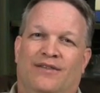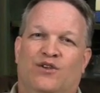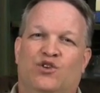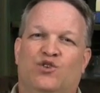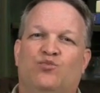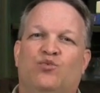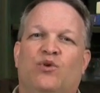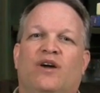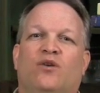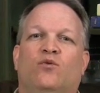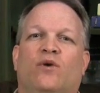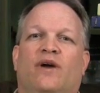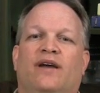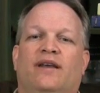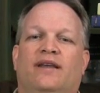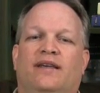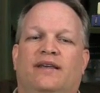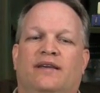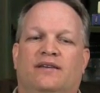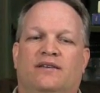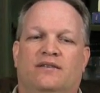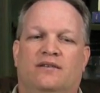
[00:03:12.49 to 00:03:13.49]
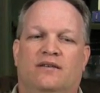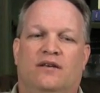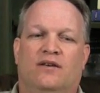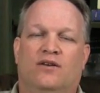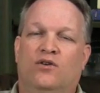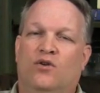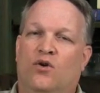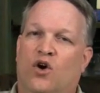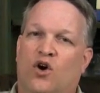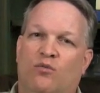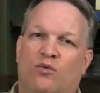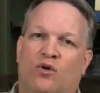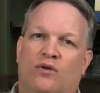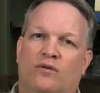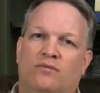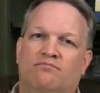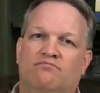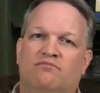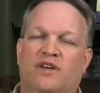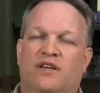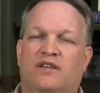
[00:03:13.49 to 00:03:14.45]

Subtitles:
The spread rate is normal,